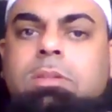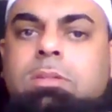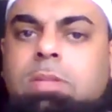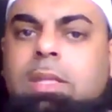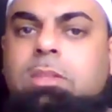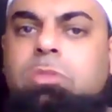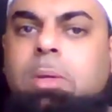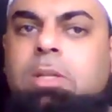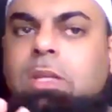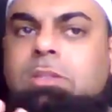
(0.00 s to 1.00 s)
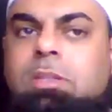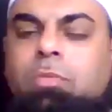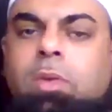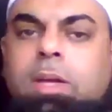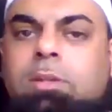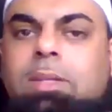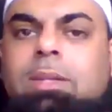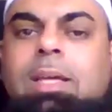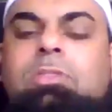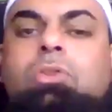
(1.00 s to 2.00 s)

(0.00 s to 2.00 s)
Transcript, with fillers: said this much, it's in the final 10 nights.